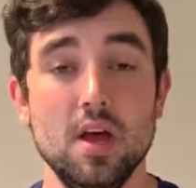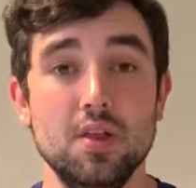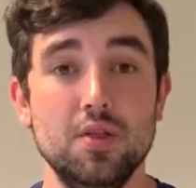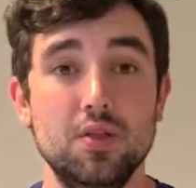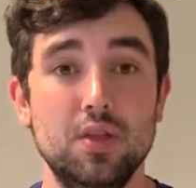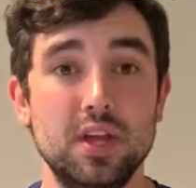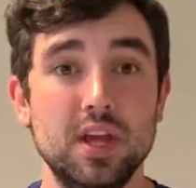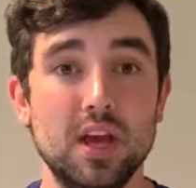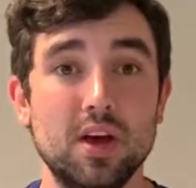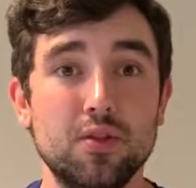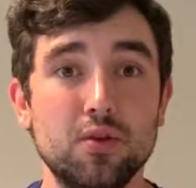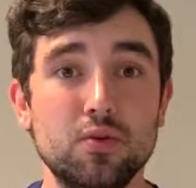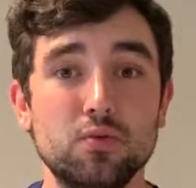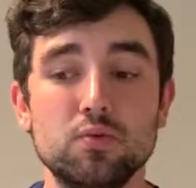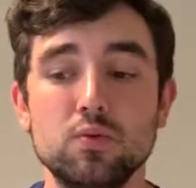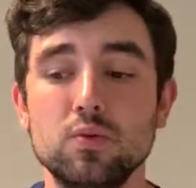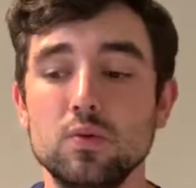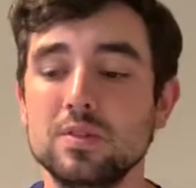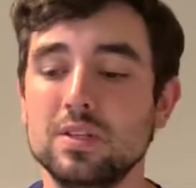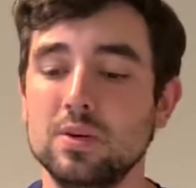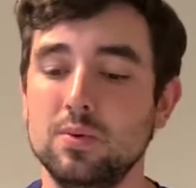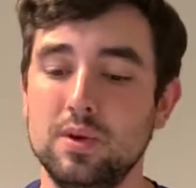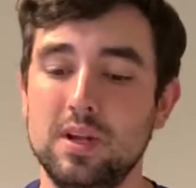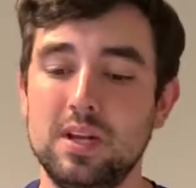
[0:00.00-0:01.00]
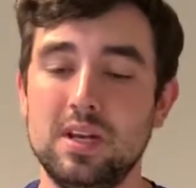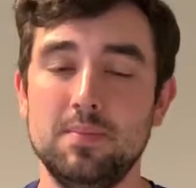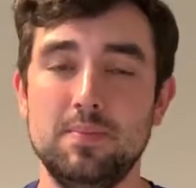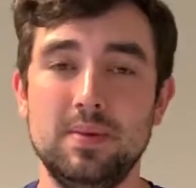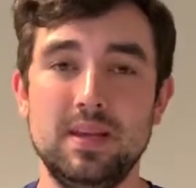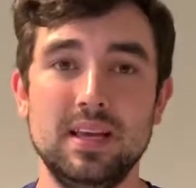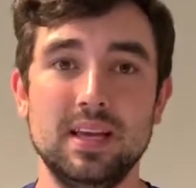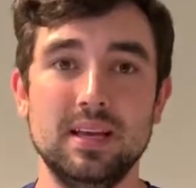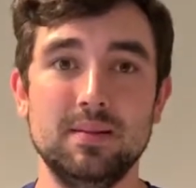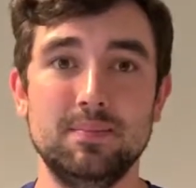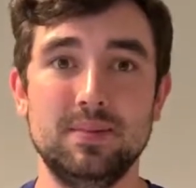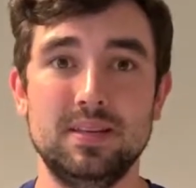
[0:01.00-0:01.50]
The other rules that we need to
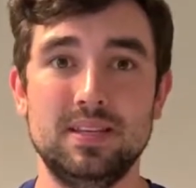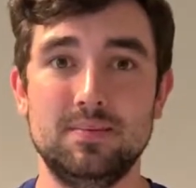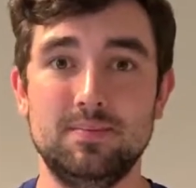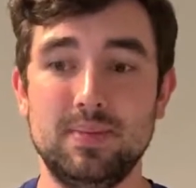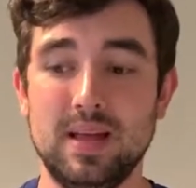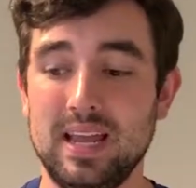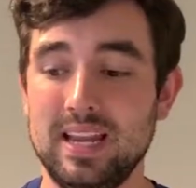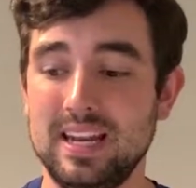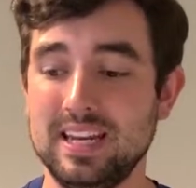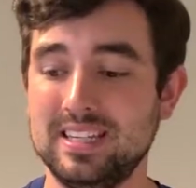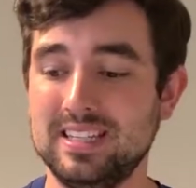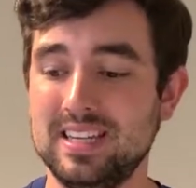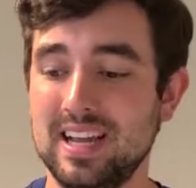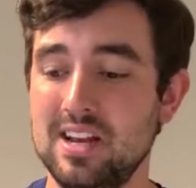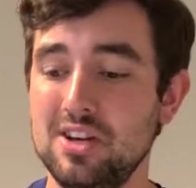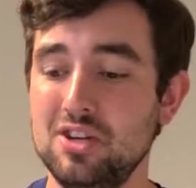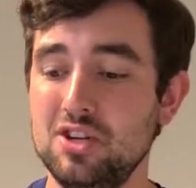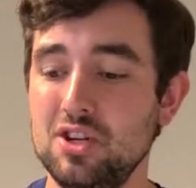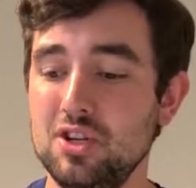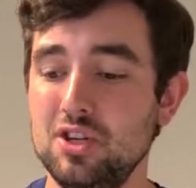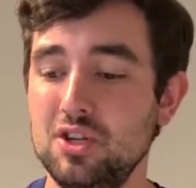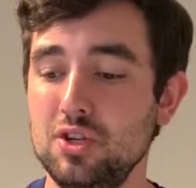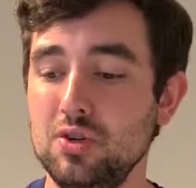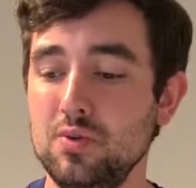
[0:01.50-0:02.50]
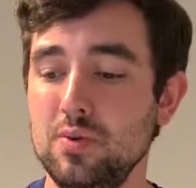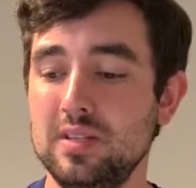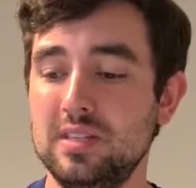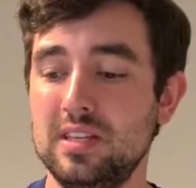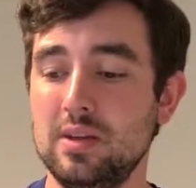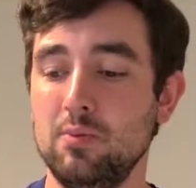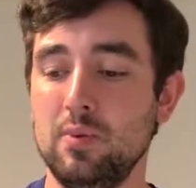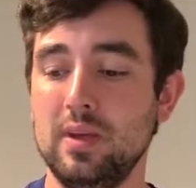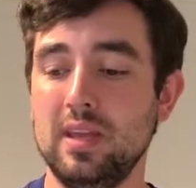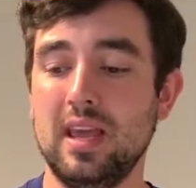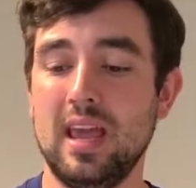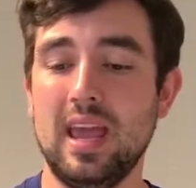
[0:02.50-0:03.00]
be paying attention to is that
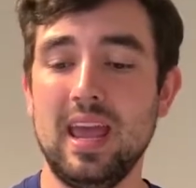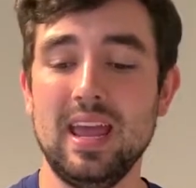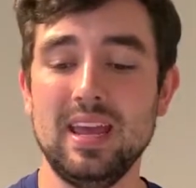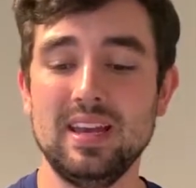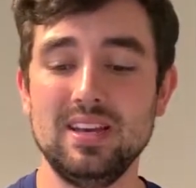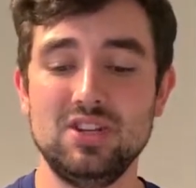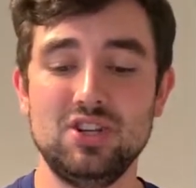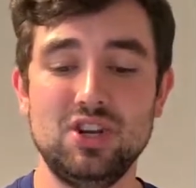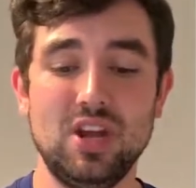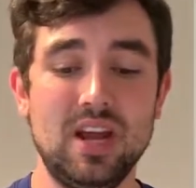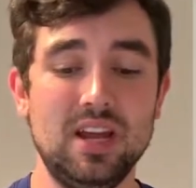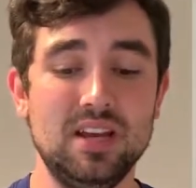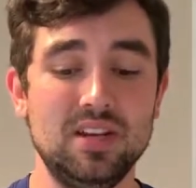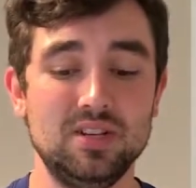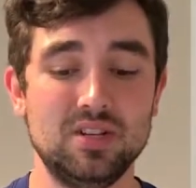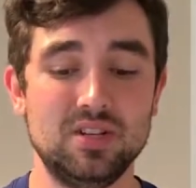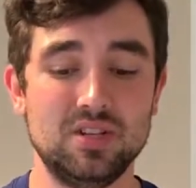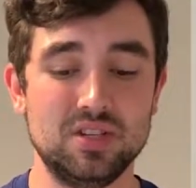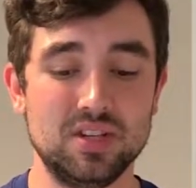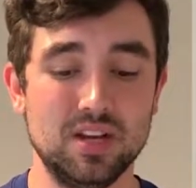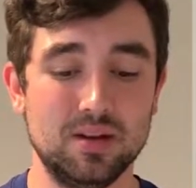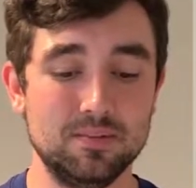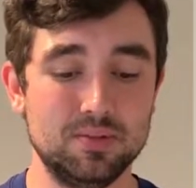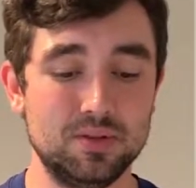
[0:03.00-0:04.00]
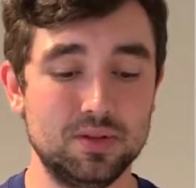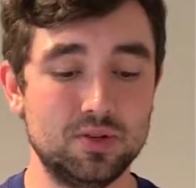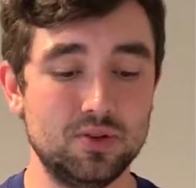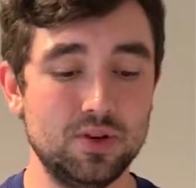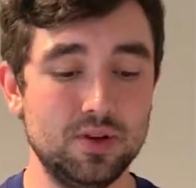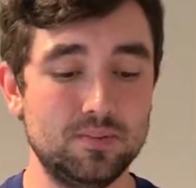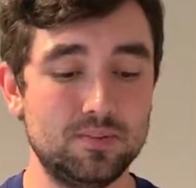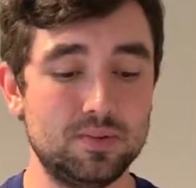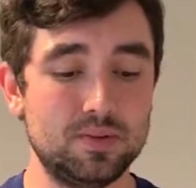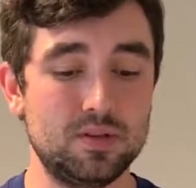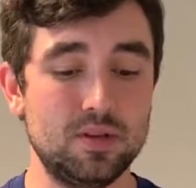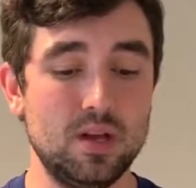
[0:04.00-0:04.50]
we can't change
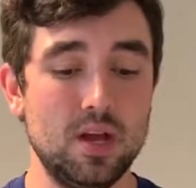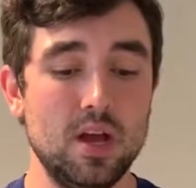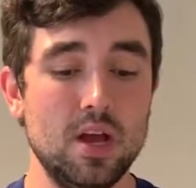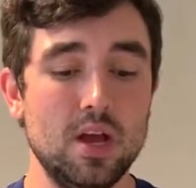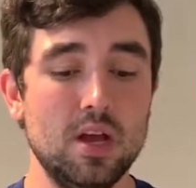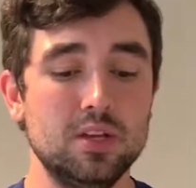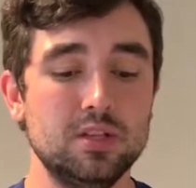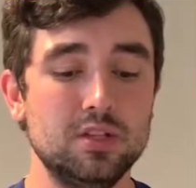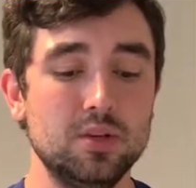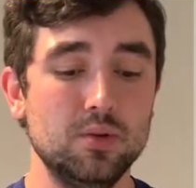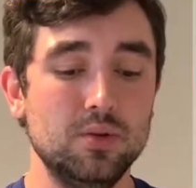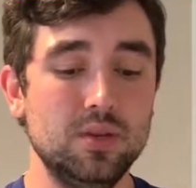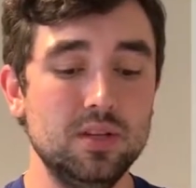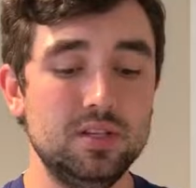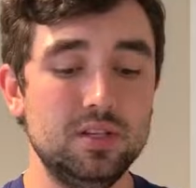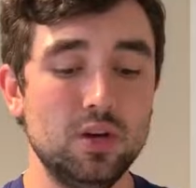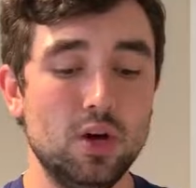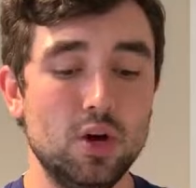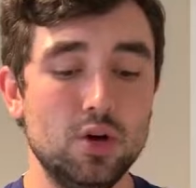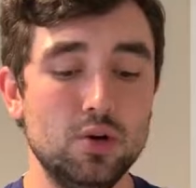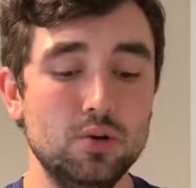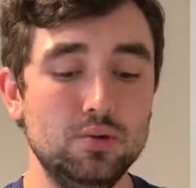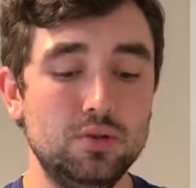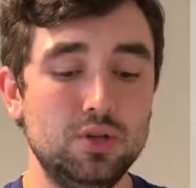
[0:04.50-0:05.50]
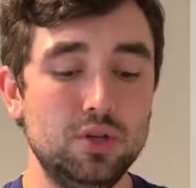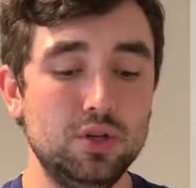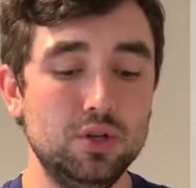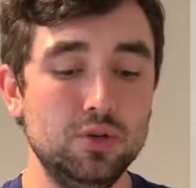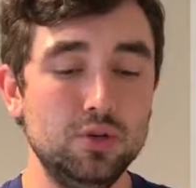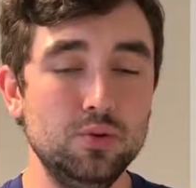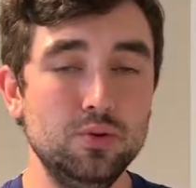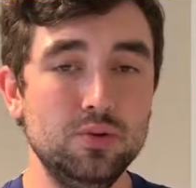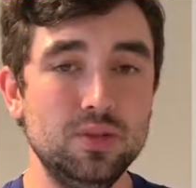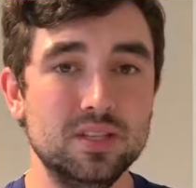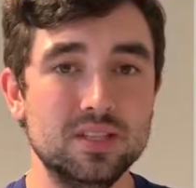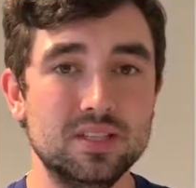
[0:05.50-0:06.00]
subscripts. So this
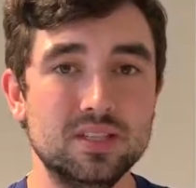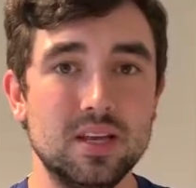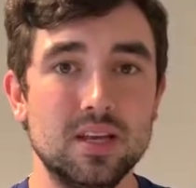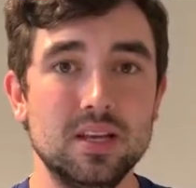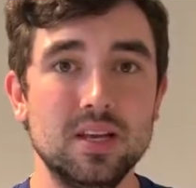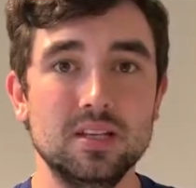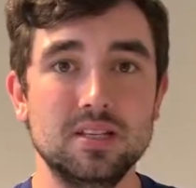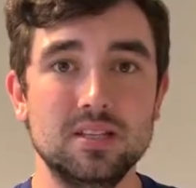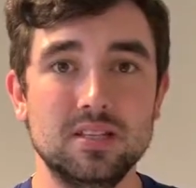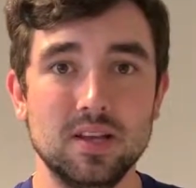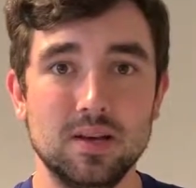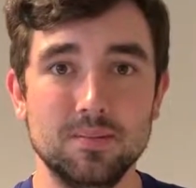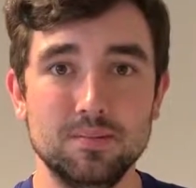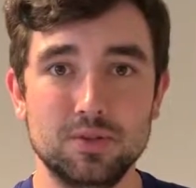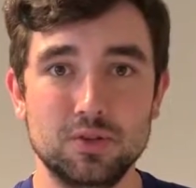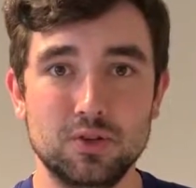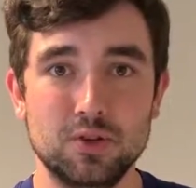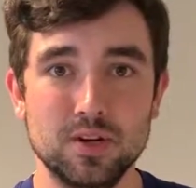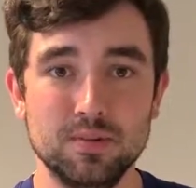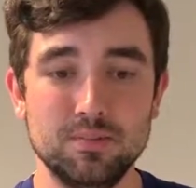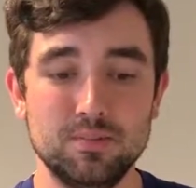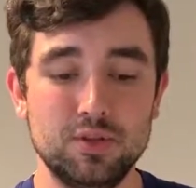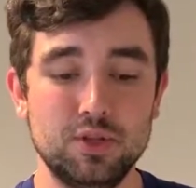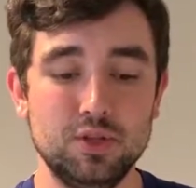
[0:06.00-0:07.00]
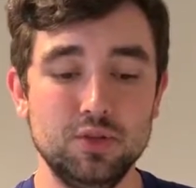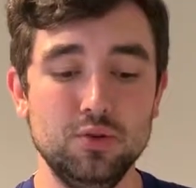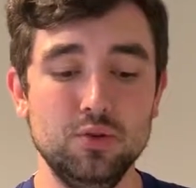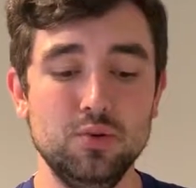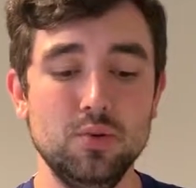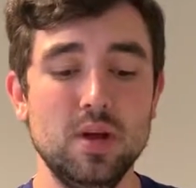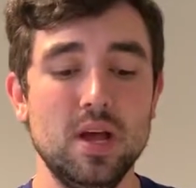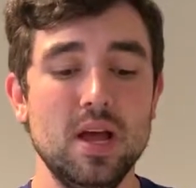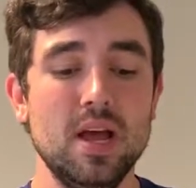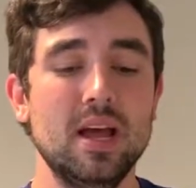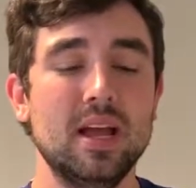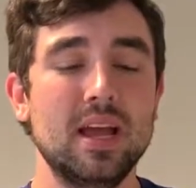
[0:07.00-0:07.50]
O2, this subscript
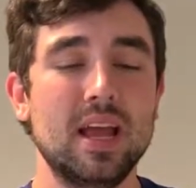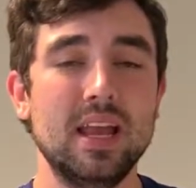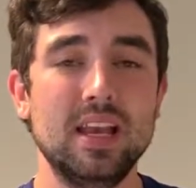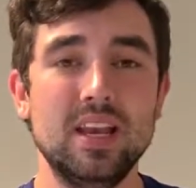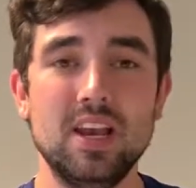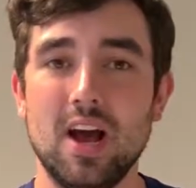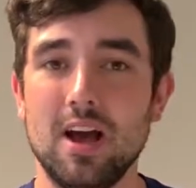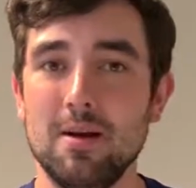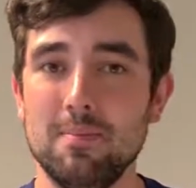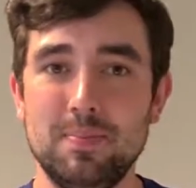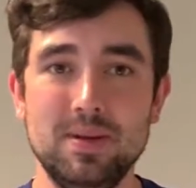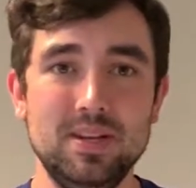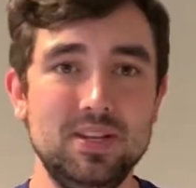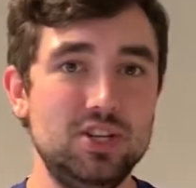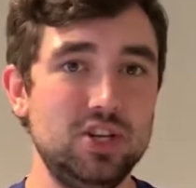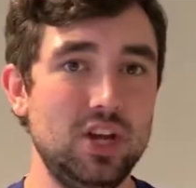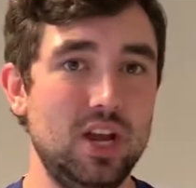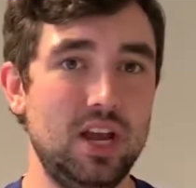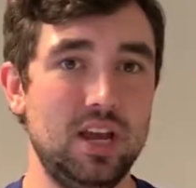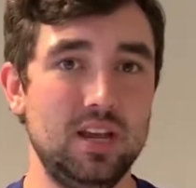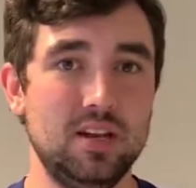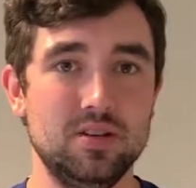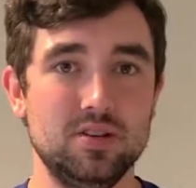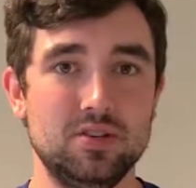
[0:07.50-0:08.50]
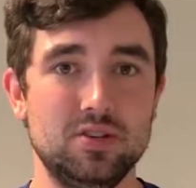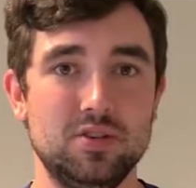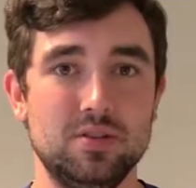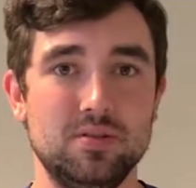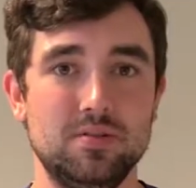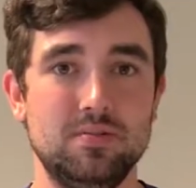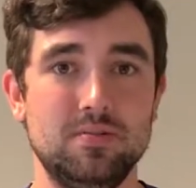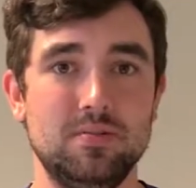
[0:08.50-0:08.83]
2, cannot be changed.